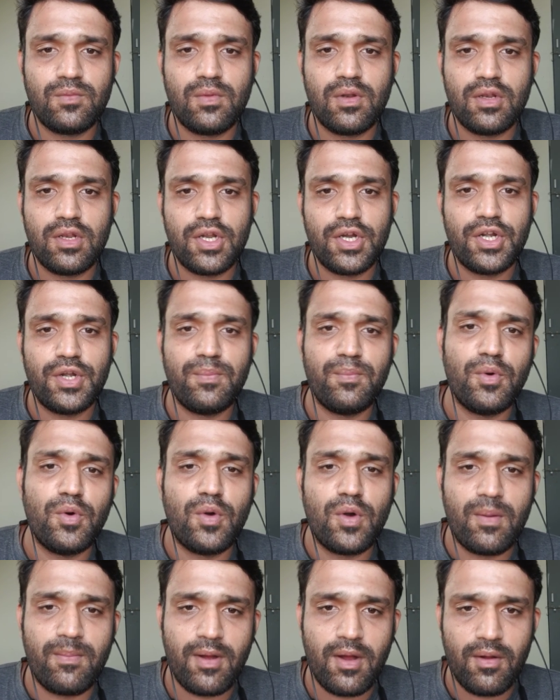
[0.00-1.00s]
learn
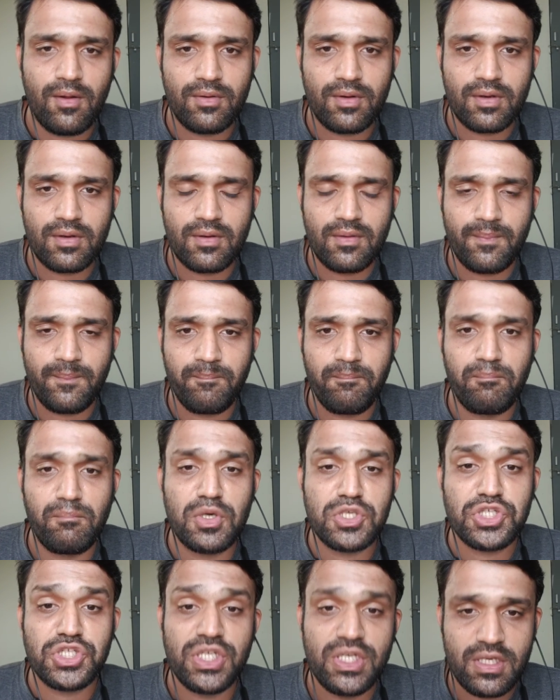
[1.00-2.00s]
more about
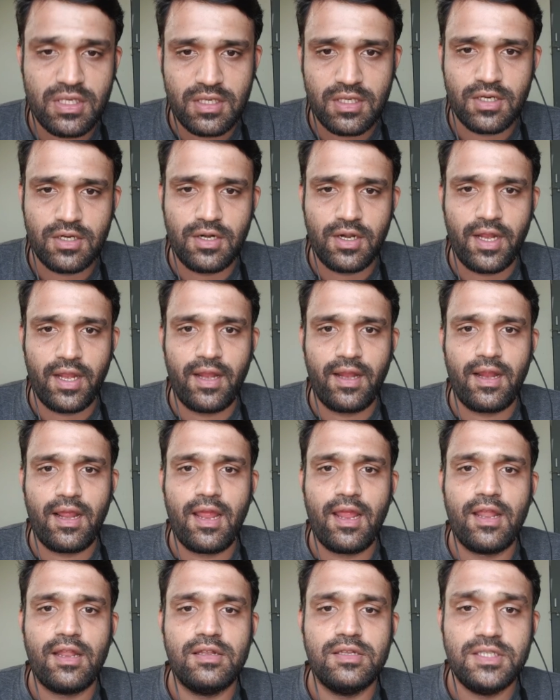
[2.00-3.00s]
machine learning
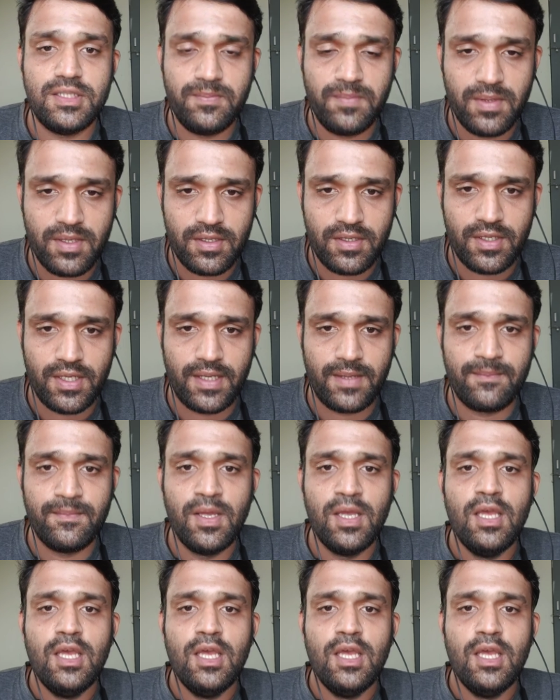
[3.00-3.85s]
and deep learning.